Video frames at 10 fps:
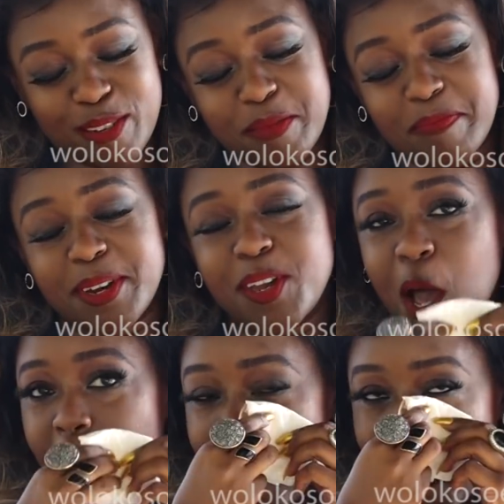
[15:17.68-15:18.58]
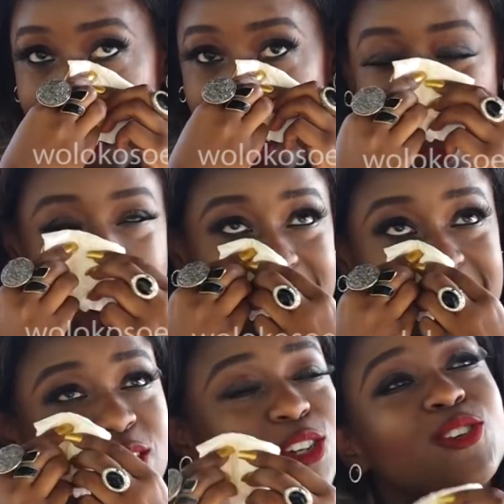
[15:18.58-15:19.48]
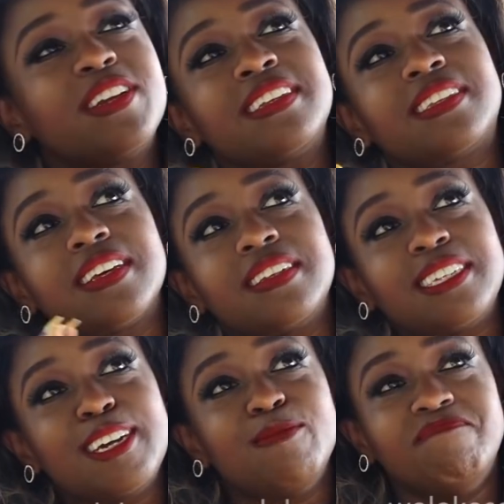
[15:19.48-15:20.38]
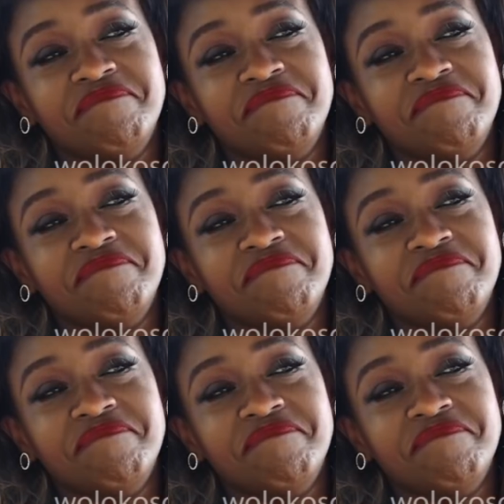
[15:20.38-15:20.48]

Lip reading: No, I'm just social distancing.